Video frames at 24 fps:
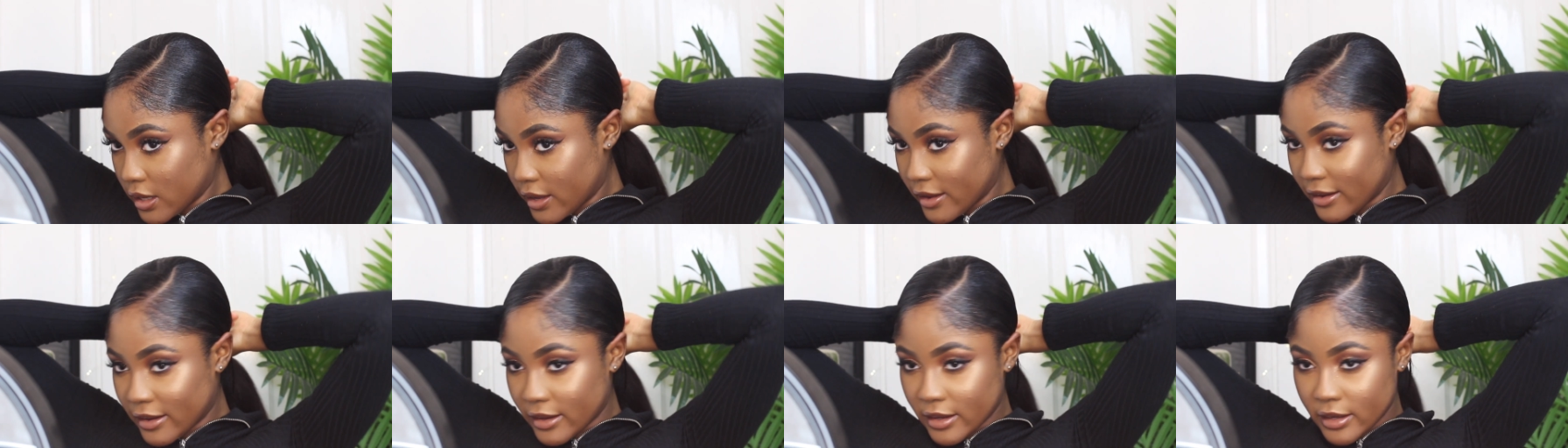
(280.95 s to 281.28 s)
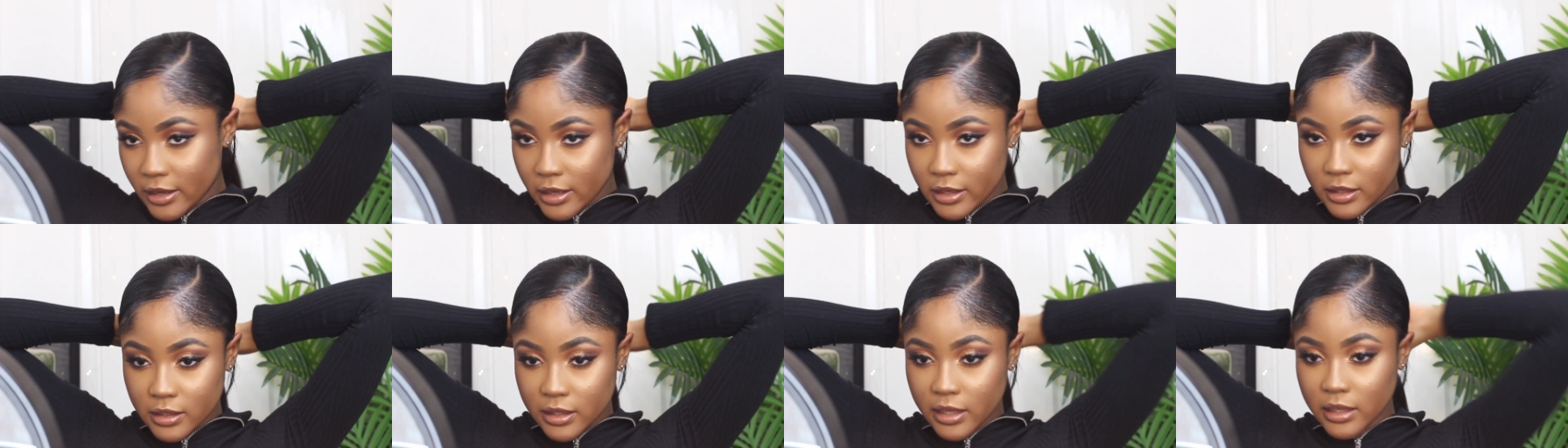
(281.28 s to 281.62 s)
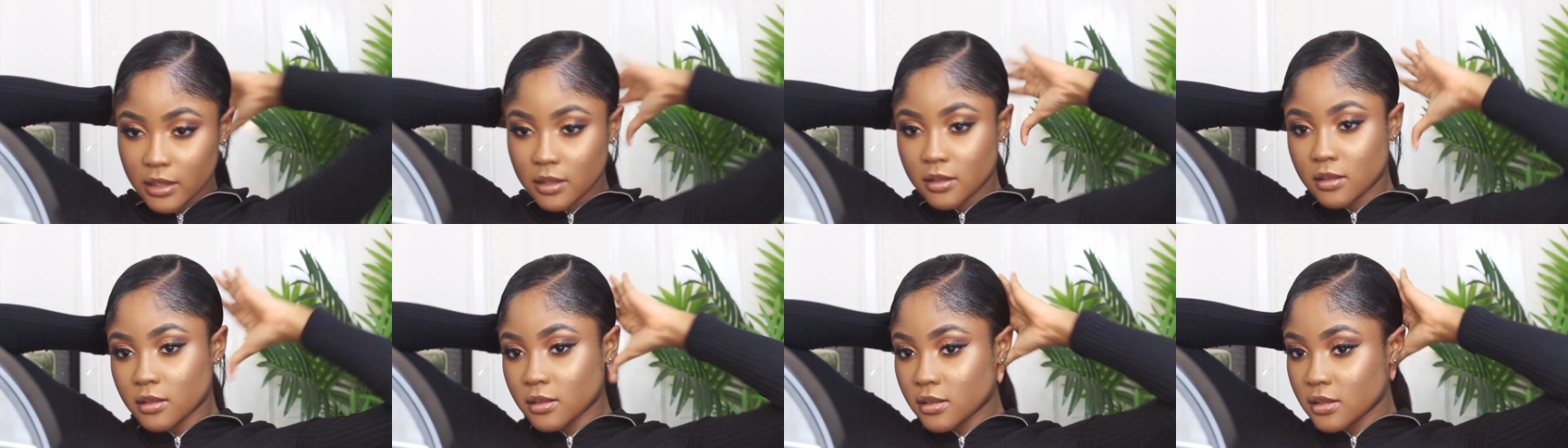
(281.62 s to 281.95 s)
hair
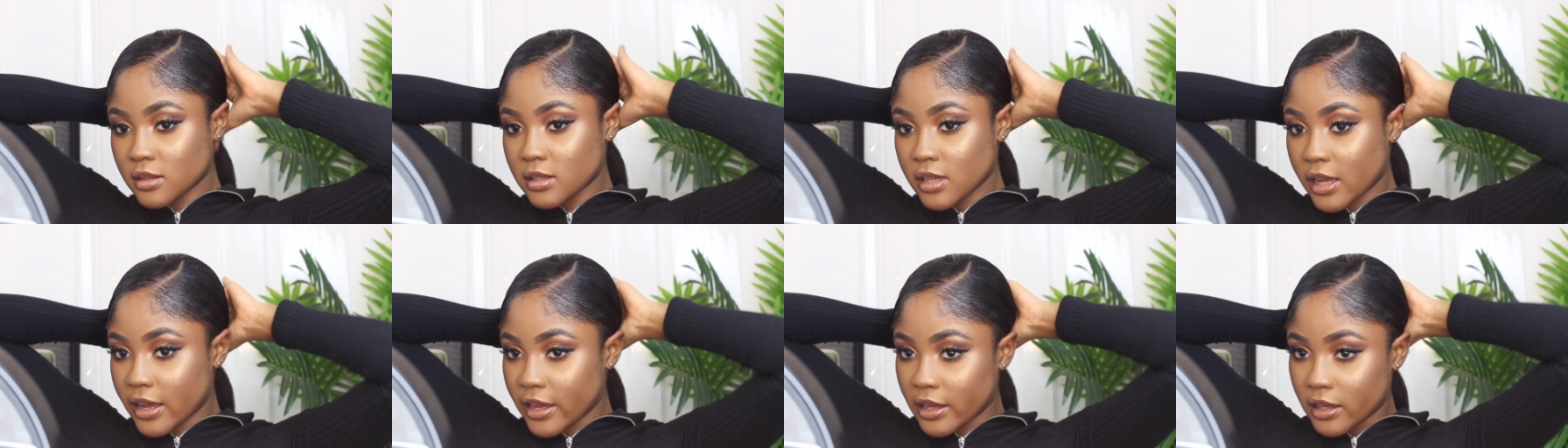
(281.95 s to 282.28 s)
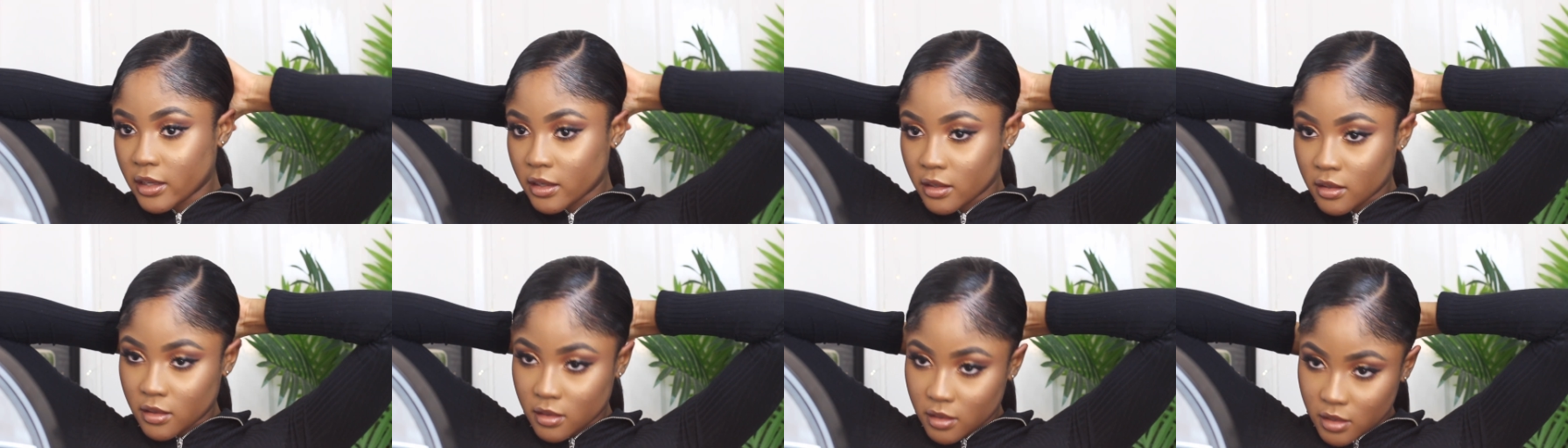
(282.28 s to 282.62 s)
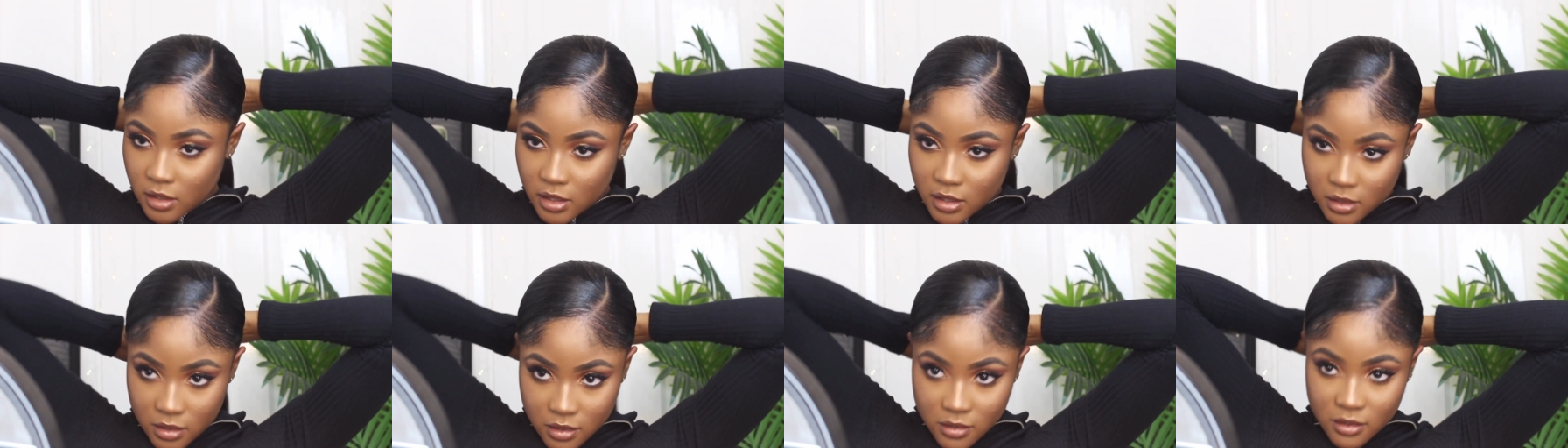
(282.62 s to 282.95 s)
like tying
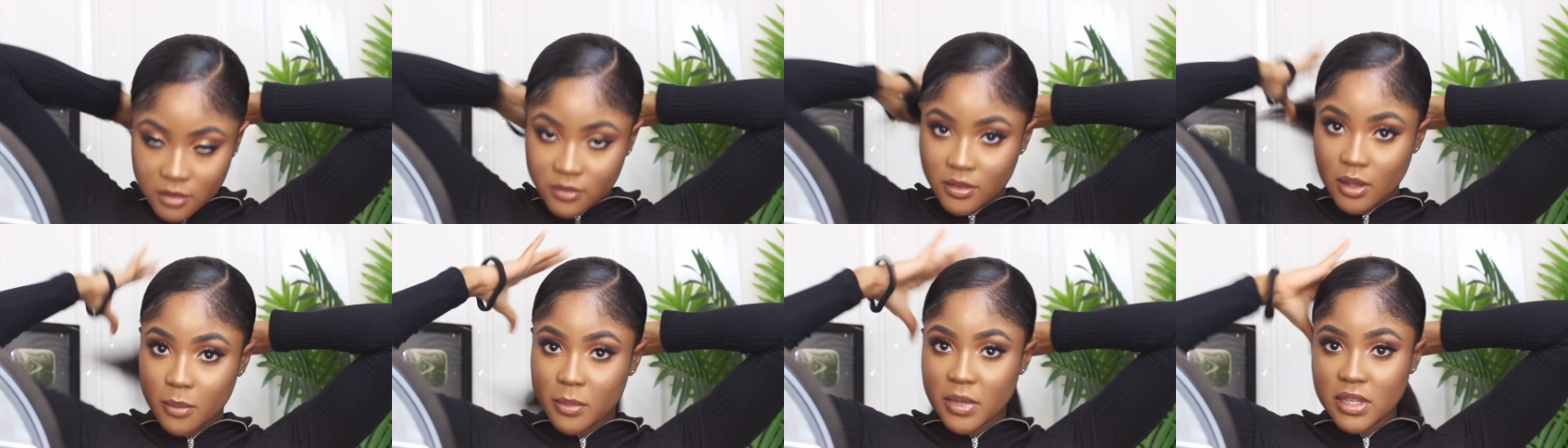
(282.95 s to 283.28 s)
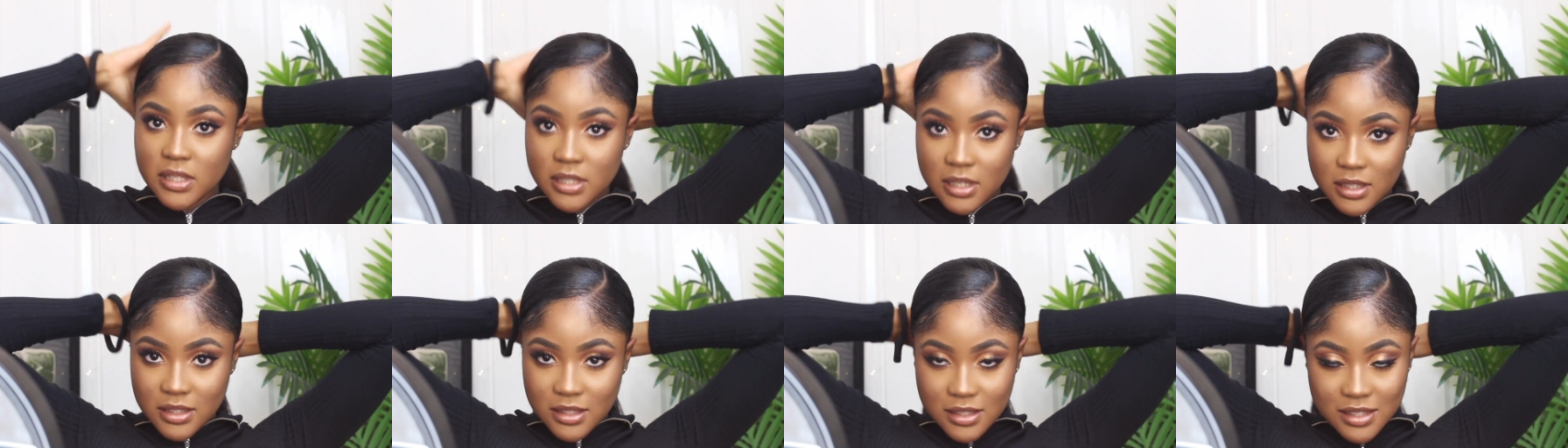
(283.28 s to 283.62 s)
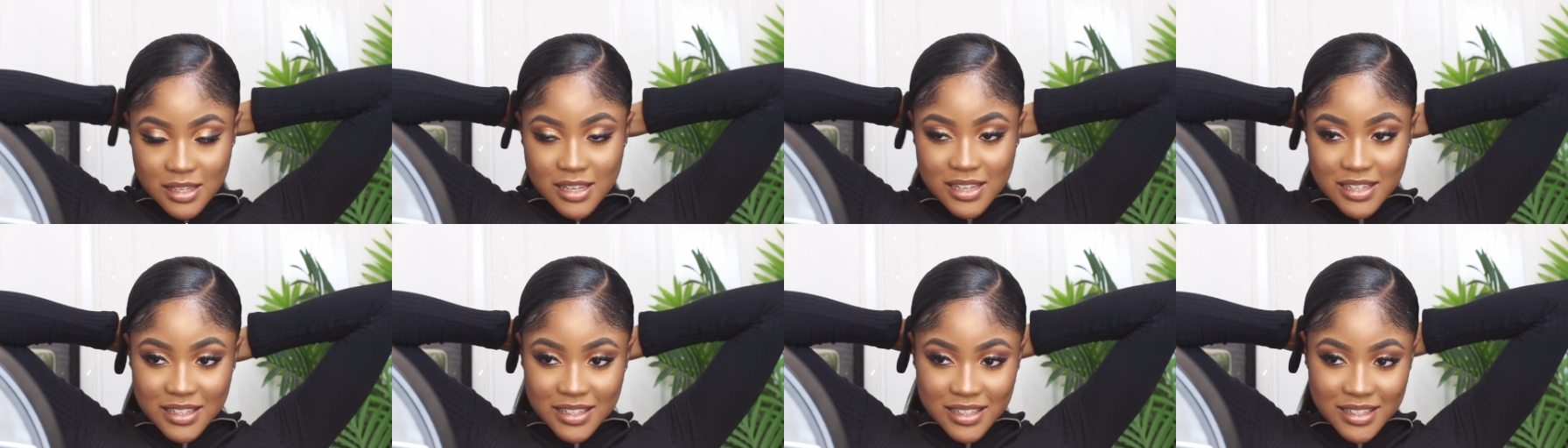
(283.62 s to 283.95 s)
if that makes
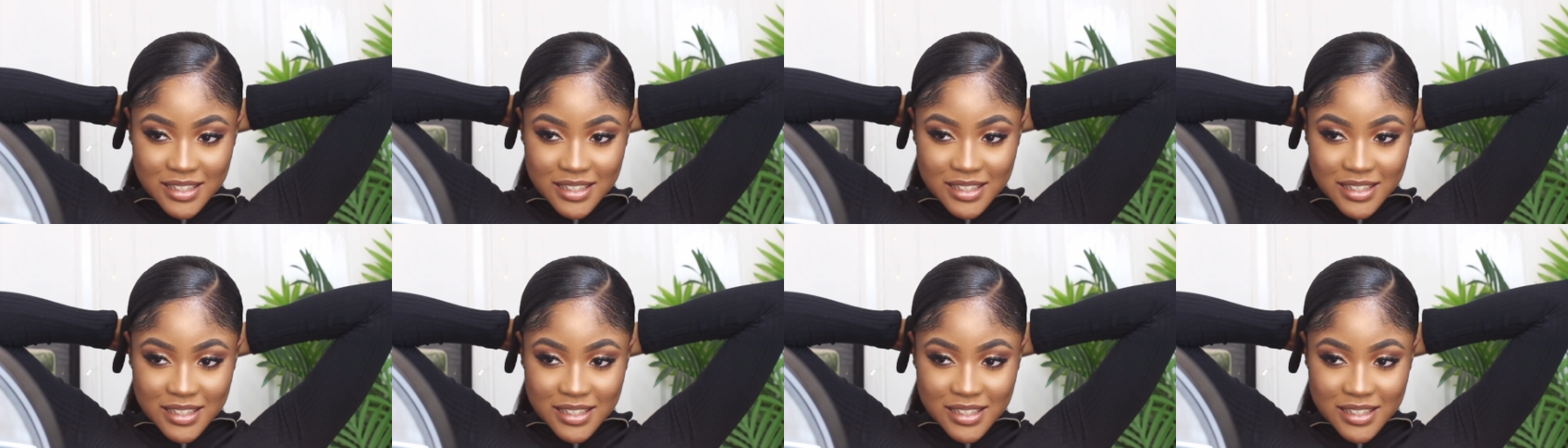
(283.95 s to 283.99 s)
sense